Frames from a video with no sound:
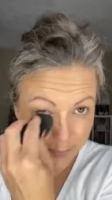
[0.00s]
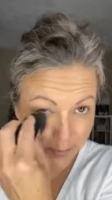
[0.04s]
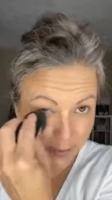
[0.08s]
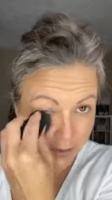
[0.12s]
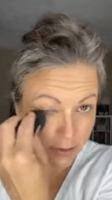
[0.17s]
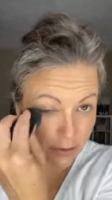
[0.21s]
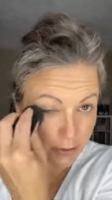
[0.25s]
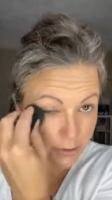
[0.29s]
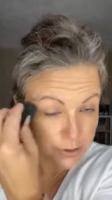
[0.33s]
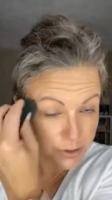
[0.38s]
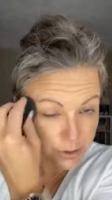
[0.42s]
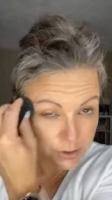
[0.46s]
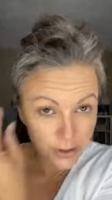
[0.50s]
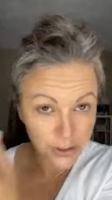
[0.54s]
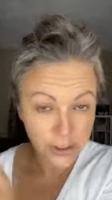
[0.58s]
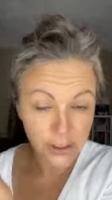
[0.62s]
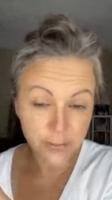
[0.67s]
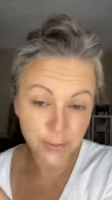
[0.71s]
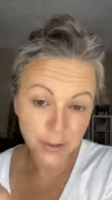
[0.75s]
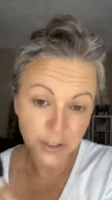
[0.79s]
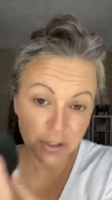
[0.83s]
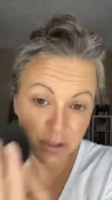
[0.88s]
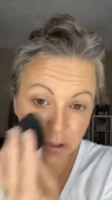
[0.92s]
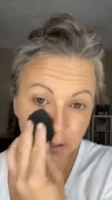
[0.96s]
but those are
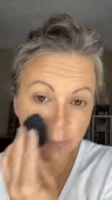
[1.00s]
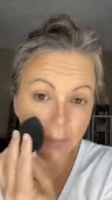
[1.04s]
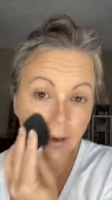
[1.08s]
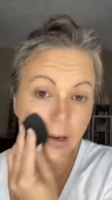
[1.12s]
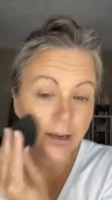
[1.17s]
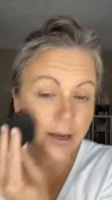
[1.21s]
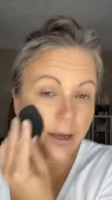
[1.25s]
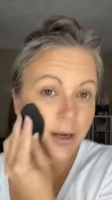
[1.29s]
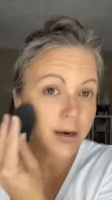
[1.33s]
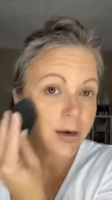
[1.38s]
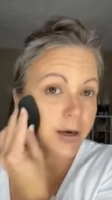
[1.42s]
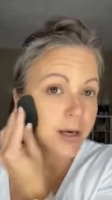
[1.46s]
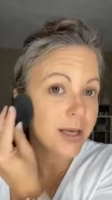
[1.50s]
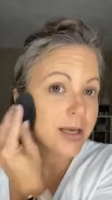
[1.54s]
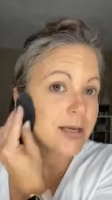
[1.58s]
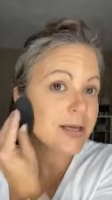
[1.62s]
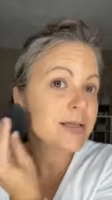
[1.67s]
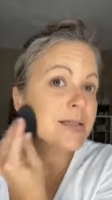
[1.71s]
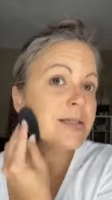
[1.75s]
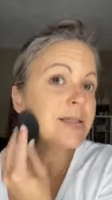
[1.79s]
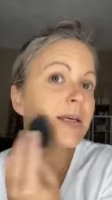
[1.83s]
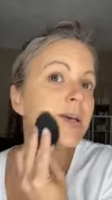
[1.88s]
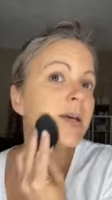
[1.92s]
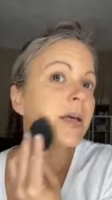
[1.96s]
especially my
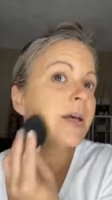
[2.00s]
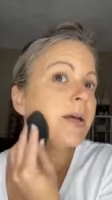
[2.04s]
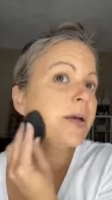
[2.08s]
areas.